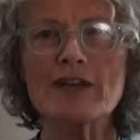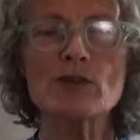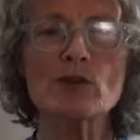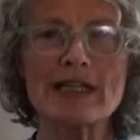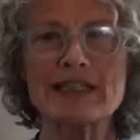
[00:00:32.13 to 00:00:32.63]
of
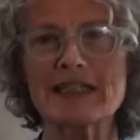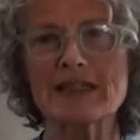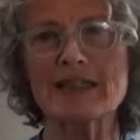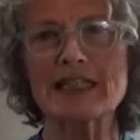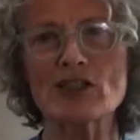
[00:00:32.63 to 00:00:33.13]
correcting
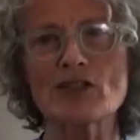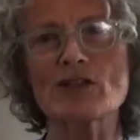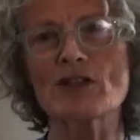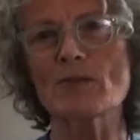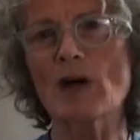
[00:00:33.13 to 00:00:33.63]
the
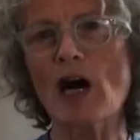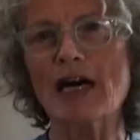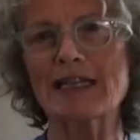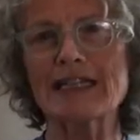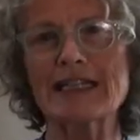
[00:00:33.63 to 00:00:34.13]
issues in the
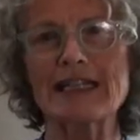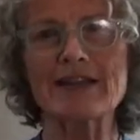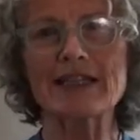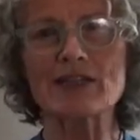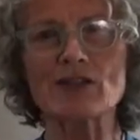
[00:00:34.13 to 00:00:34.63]
body and getting
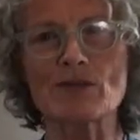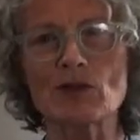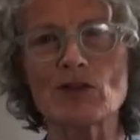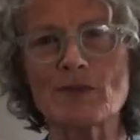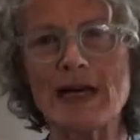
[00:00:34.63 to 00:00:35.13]
things to
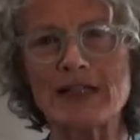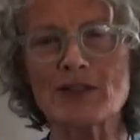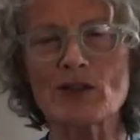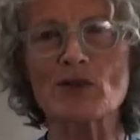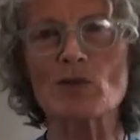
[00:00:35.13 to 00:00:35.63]
move
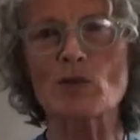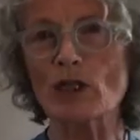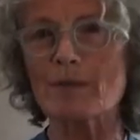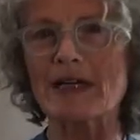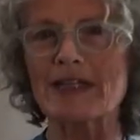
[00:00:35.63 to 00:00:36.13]
better or
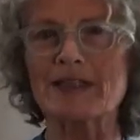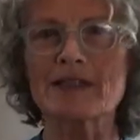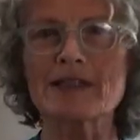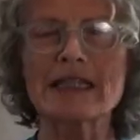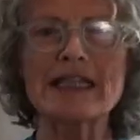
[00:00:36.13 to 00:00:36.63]
work better